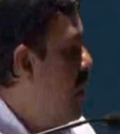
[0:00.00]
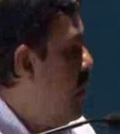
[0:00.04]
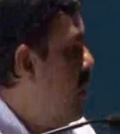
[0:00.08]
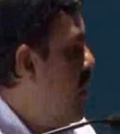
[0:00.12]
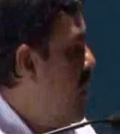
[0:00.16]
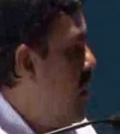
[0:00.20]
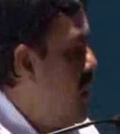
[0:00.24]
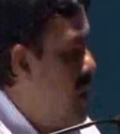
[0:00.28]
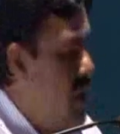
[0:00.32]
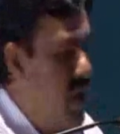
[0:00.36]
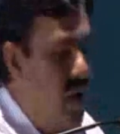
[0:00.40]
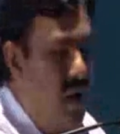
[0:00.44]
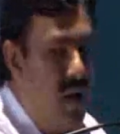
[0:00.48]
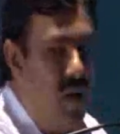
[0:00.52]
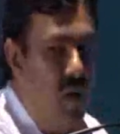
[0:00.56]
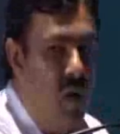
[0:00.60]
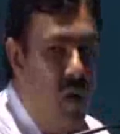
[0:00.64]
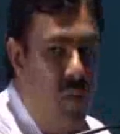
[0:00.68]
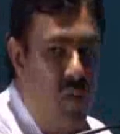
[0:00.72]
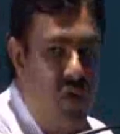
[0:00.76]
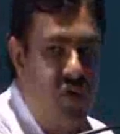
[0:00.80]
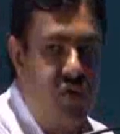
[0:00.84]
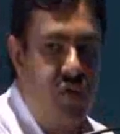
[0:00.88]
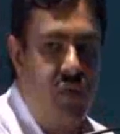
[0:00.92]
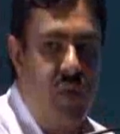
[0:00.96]
But here
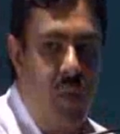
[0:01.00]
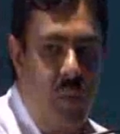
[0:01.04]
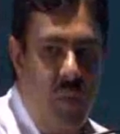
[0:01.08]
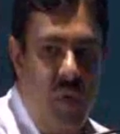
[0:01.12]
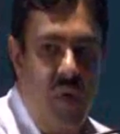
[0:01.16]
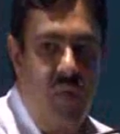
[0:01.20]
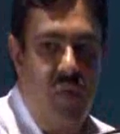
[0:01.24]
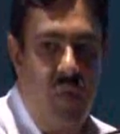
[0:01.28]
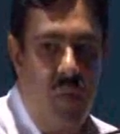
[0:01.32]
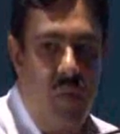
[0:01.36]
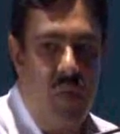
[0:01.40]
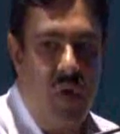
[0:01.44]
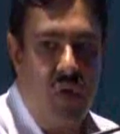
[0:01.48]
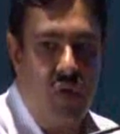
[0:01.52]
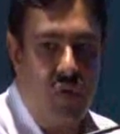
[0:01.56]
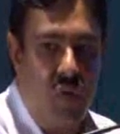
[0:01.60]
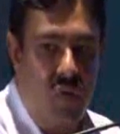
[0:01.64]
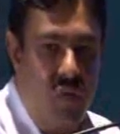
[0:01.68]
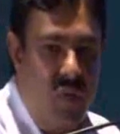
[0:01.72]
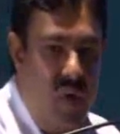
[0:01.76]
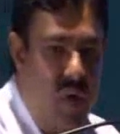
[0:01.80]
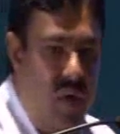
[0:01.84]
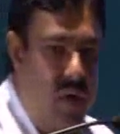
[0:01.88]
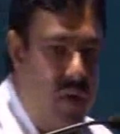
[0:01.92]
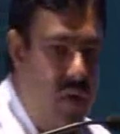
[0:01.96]
almost 50-50,
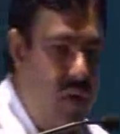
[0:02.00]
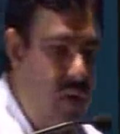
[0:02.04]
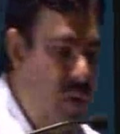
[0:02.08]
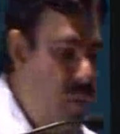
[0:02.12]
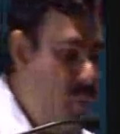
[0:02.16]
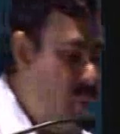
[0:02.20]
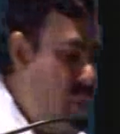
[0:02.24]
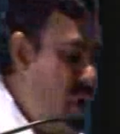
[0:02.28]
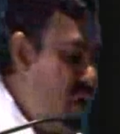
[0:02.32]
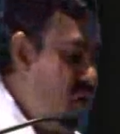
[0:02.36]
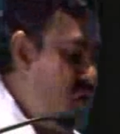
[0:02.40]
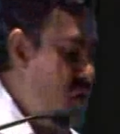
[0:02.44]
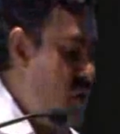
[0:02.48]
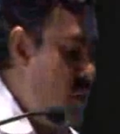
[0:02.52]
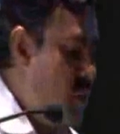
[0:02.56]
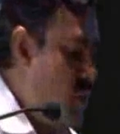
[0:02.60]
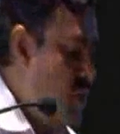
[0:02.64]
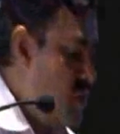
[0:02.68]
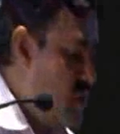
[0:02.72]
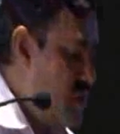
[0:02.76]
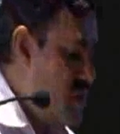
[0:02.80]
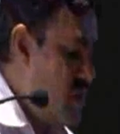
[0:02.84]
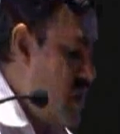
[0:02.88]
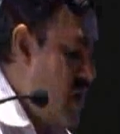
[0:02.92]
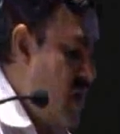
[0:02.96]
so we impressed
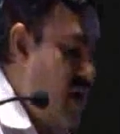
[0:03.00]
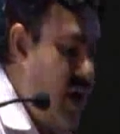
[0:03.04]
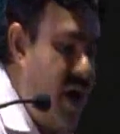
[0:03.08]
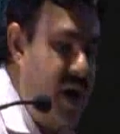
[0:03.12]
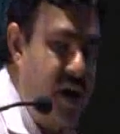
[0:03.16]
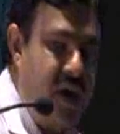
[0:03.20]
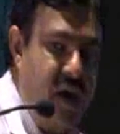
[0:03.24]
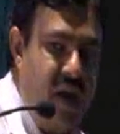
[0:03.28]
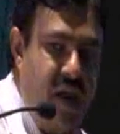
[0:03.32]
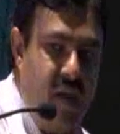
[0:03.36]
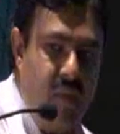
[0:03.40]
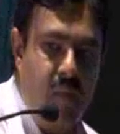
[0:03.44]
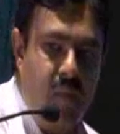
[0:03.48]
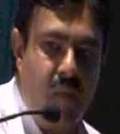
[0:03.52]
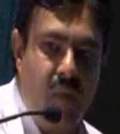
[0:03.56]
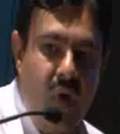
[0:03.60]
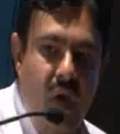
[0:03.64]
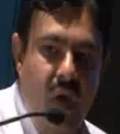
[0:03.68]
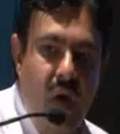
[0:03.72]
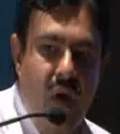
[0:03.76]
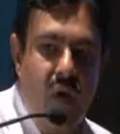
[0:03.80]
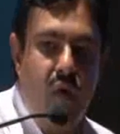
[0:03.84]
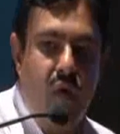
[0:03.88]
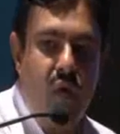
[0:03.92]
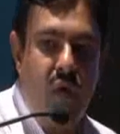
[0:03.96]
upon the satellite team
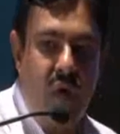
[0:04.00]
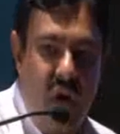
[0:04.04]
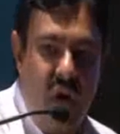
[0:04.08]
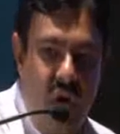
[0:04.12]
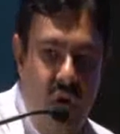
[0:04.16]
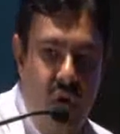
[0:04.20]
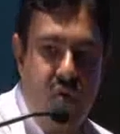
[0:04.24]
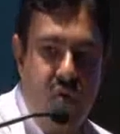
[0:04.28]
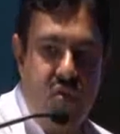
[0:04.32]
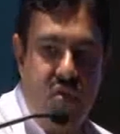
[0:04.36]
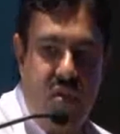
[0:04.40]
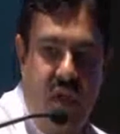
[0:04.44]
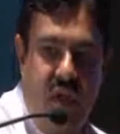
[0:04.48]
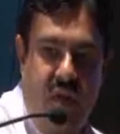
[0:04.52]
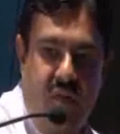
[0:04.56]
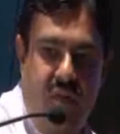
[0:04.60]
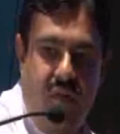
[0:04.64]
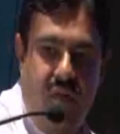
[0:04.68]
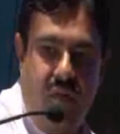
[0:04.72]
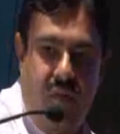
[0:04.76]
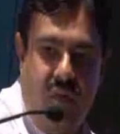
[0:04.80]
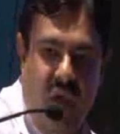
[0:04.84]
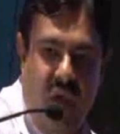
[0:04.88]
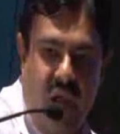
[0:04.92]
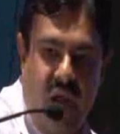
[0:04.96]
to reduce their
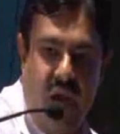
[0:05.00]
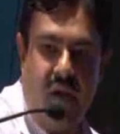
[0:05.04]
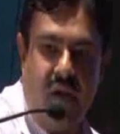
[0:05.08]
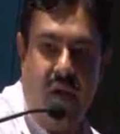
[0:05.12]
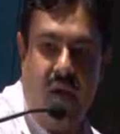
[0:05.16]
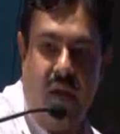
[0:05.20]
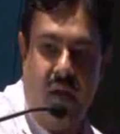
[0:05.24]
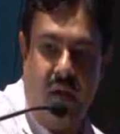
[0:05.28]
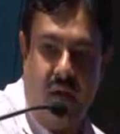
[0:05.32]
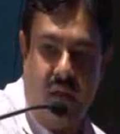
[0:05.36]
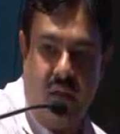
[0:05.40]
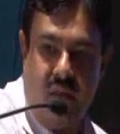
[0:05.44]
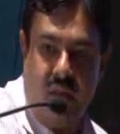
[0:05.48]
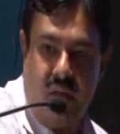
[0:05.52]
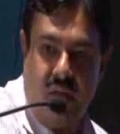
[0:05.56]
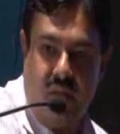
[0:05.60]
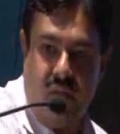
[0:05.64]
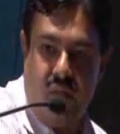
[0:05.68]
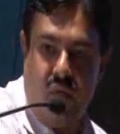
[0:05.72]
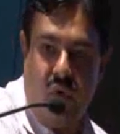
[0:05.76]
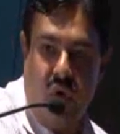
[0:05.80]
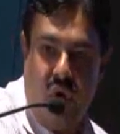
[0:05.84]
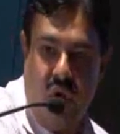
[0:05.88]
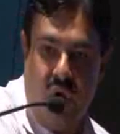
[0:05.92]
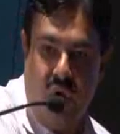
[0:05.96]
weight and other
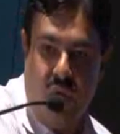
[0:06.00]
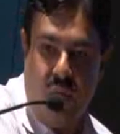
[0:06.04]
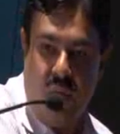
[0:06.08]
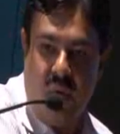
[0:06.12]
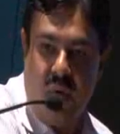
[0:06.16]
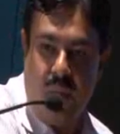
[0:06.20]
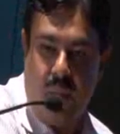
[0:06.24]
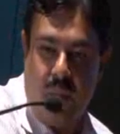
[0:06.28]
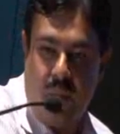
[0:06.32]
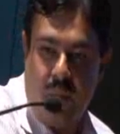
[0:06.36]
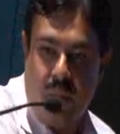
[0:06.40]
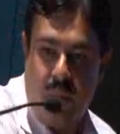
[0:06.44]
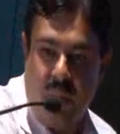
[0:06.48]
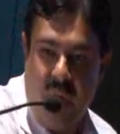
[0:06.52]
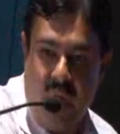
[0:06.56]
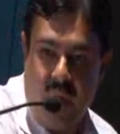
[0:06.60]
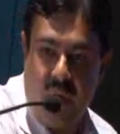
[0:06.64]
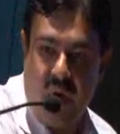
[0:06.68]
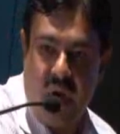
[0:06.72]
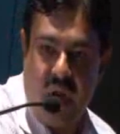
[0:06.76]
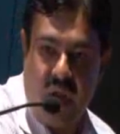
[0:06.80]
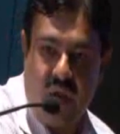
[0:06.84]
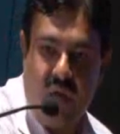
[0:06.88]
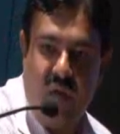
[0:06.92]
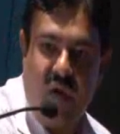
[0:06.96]
volume and
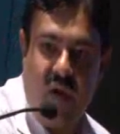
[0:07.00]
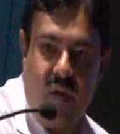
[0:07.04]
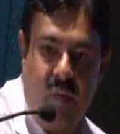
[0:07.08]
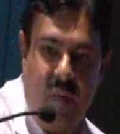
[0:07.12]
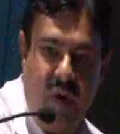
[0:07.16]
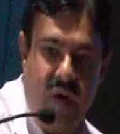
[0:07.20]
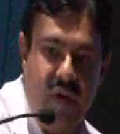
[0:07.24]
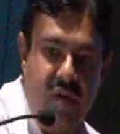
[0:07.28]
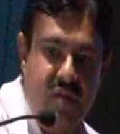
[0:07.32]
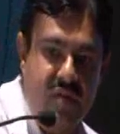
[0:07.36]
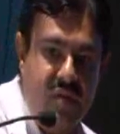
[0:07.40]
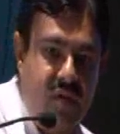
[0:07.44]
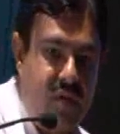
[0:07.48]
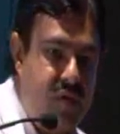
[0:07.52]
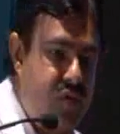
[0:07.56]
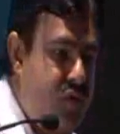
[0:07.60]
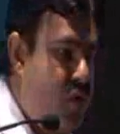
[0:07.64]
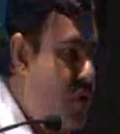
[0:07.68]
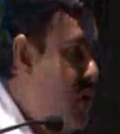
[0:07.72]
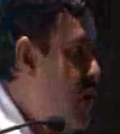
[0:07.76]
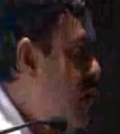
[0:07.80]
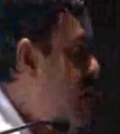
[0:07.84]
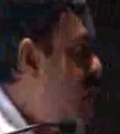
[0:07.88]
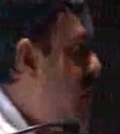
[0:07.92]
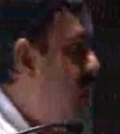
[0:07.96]
power requirements
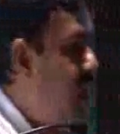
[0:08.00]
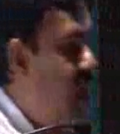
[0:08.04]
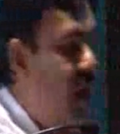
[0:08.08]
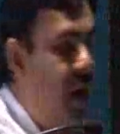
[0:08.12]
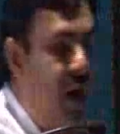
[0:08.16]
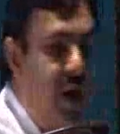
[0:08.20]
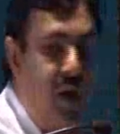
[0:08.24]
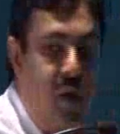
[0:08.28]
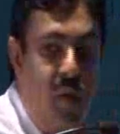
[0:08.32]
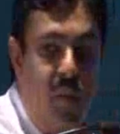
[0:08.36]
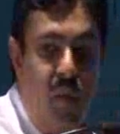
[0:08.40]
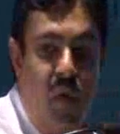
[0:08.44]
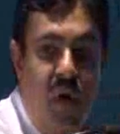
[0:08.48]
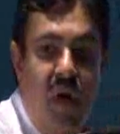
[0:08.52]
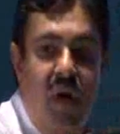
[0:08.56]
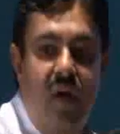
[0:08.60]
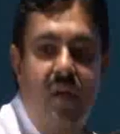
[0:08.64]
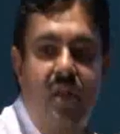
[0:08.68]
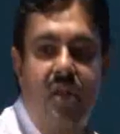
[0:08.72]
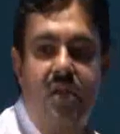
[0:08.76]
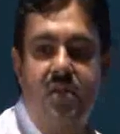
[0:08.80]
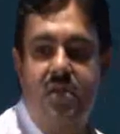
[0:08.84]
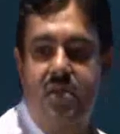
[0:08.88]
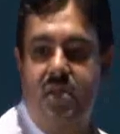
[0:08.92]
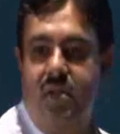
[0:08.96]
so that we can
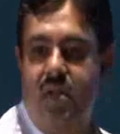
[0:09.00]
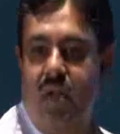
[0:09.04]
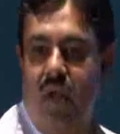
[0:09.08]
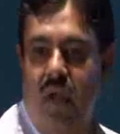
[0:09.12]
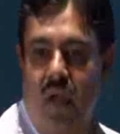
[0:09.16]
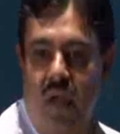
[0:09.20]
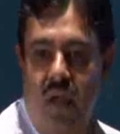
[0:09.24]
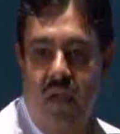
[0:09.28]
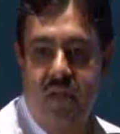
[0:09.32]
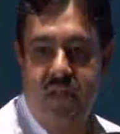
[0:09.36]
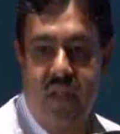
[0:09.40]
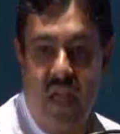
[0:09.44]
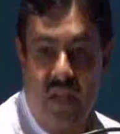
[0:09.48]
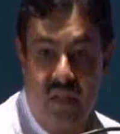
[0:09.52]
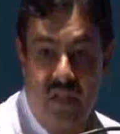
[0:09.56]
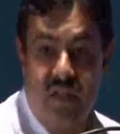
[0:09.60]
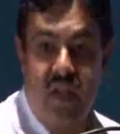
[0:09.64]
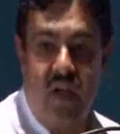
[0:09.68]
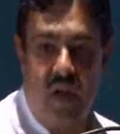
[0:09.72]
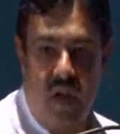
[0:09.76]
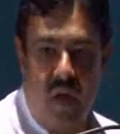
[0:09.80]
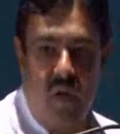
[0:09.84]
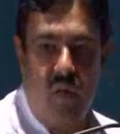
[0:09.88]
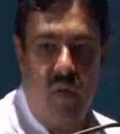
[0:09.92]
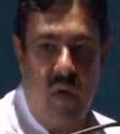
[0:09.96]
accommodate this
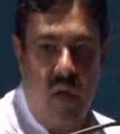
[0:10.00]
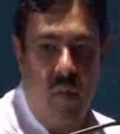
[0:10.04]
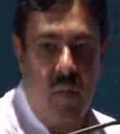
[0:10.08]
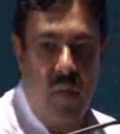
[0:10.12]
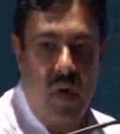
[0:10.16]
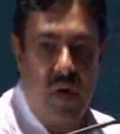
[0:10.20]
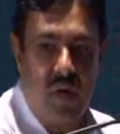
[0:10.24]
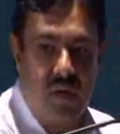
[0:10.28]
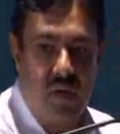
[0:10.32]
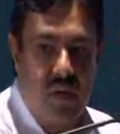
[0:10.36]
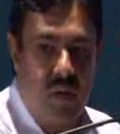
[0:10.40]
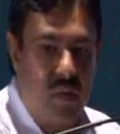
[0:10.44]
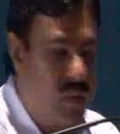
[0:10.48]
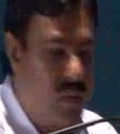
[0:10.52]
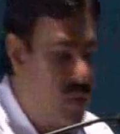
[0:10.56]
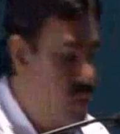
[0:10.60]
sensor requirements.